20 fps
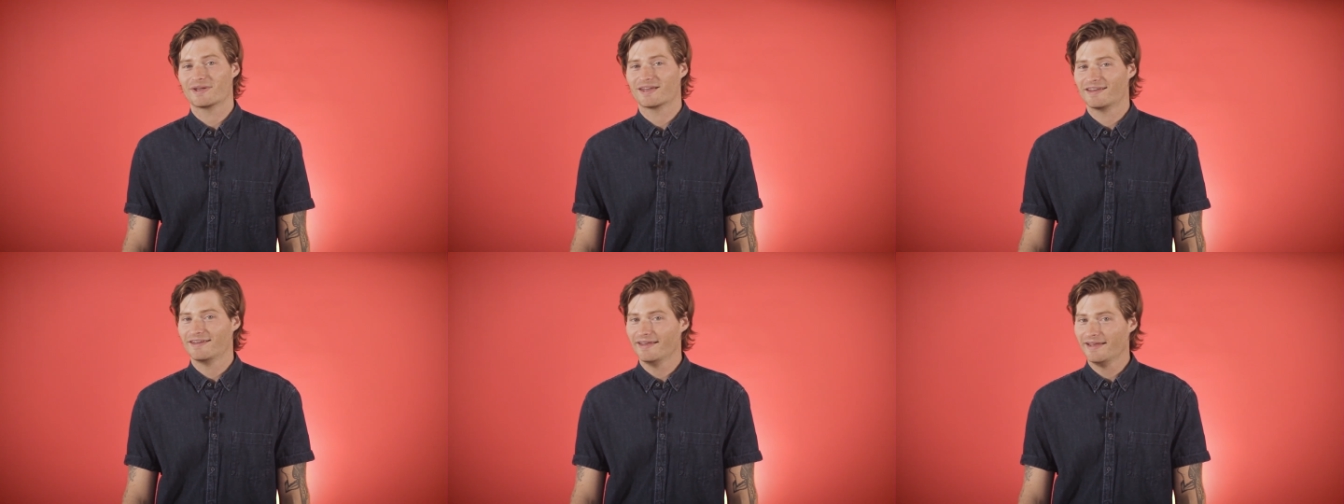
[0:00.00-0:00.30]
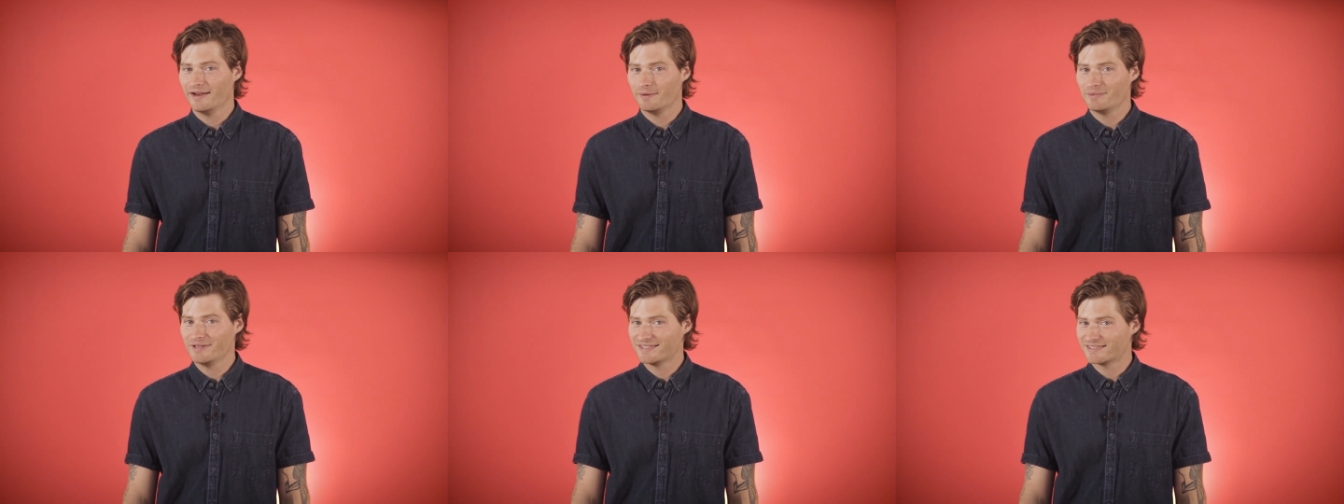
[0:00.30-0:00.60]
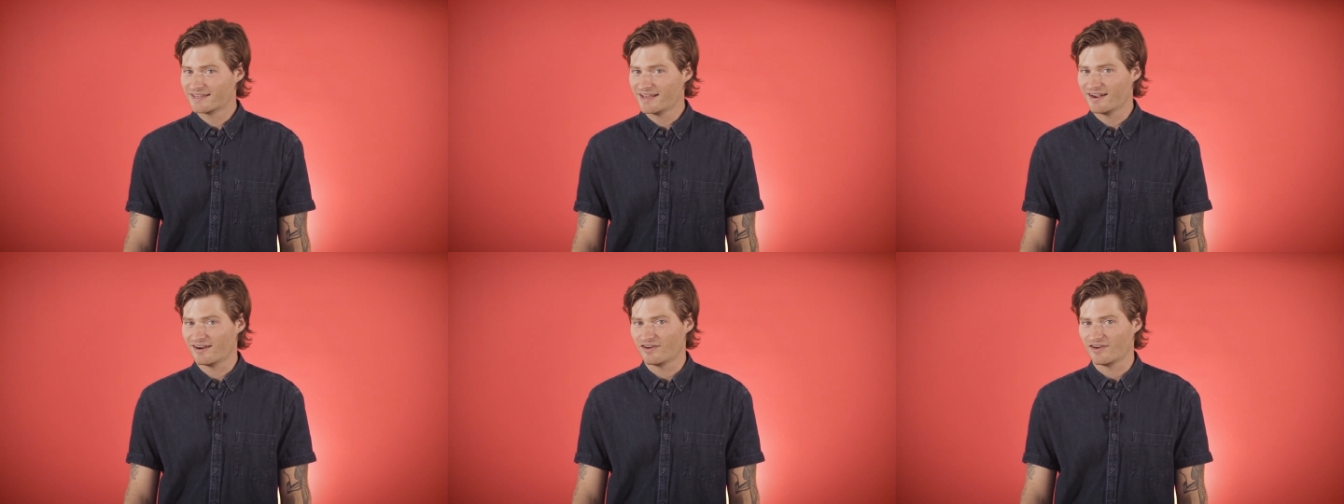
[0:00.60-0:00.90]
can be
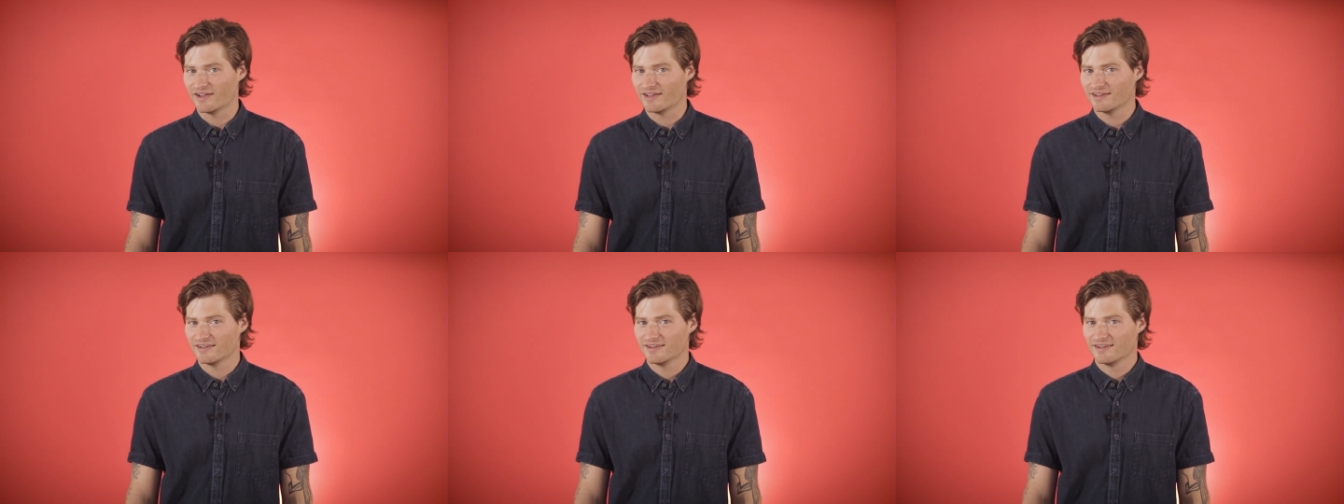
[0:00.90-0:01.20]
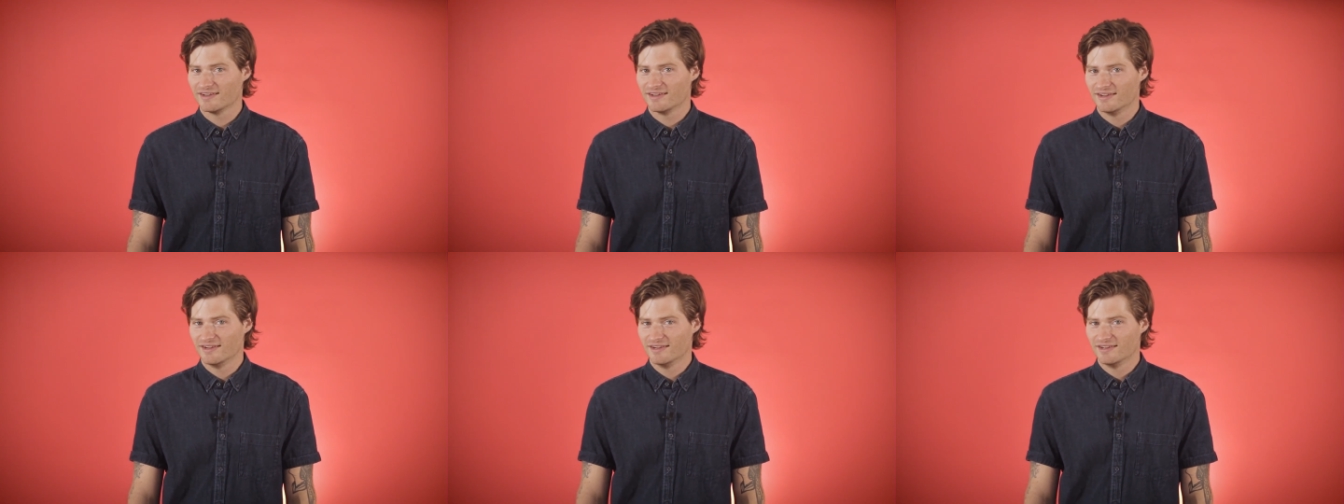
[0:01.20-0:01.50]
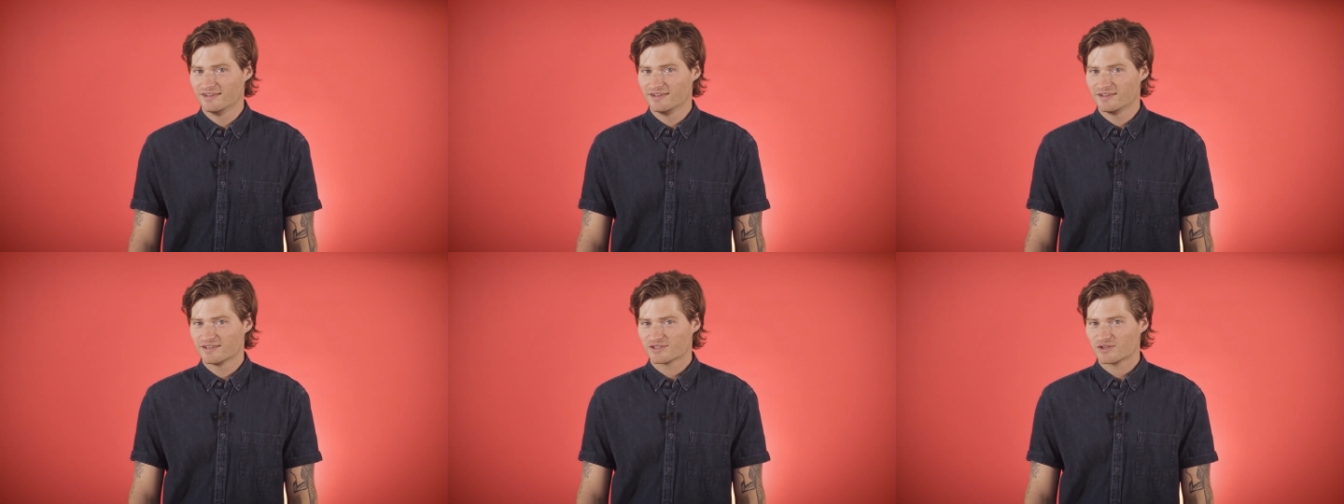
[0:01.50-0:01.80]
scary.
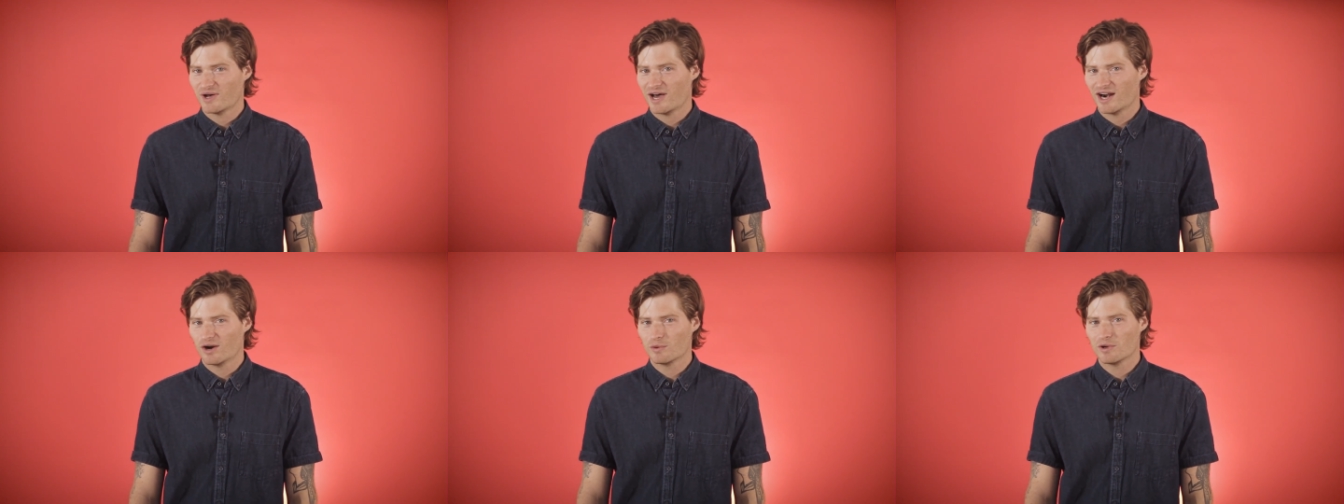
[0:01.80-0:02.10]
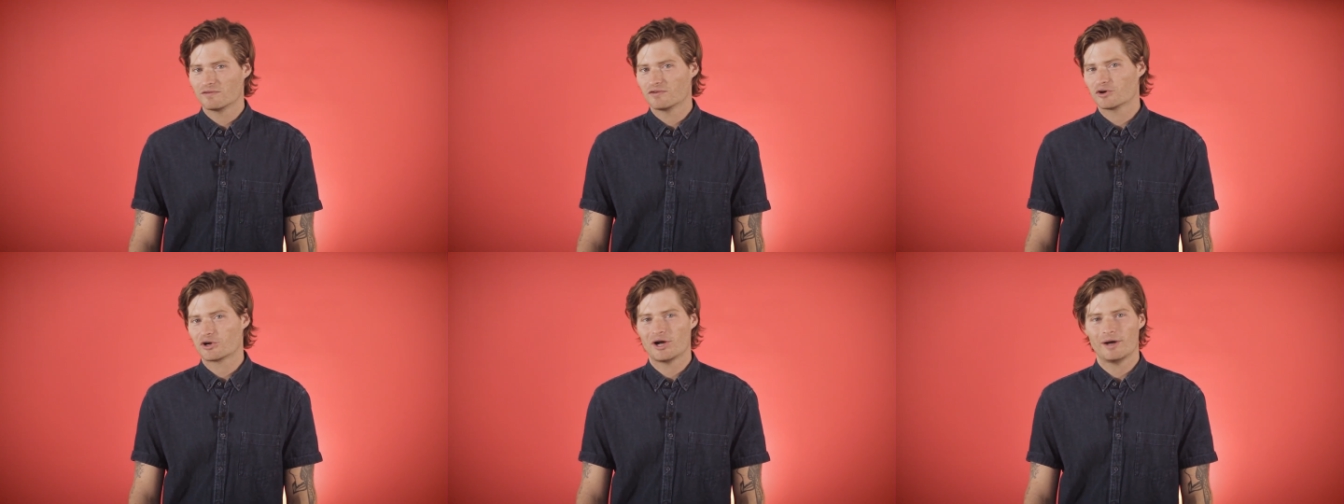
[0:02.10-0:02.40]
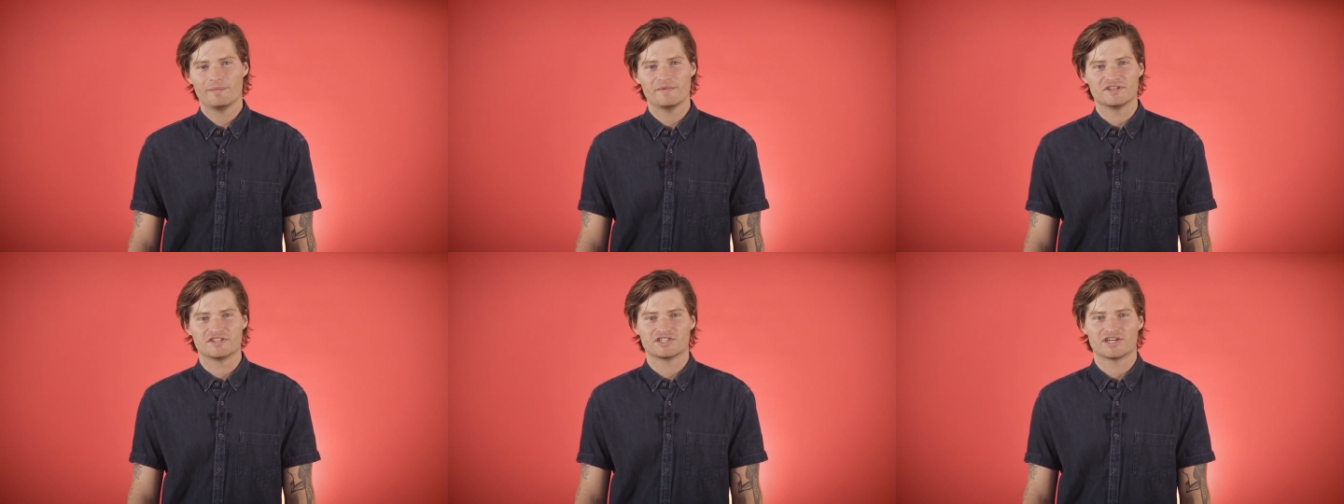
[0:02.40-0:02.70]
So how do we overcome these